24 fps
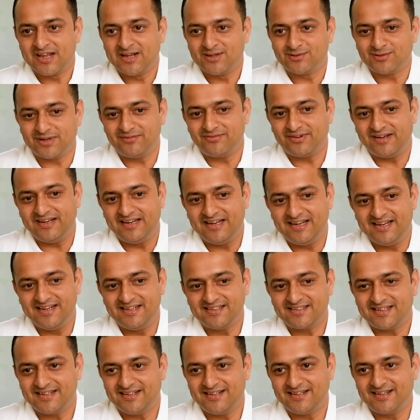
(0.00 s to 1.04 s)
So I finally
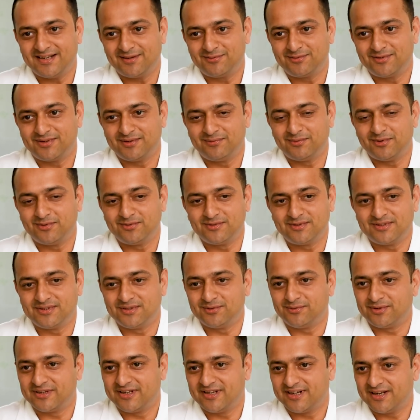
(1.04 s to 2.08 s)
decided after about
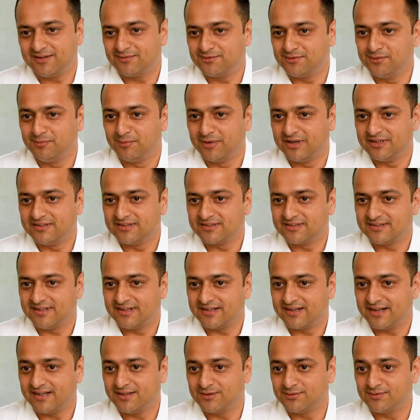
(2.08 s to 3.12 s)
one and a half two months
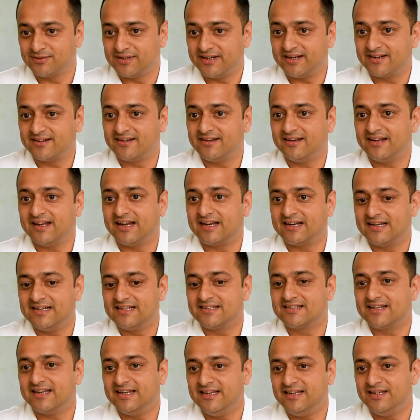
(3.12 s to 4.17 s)
that I should get at
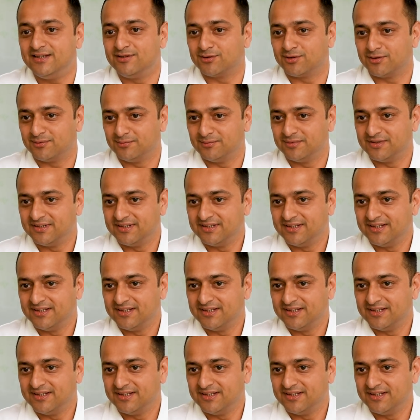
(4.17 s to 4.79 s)
least any job.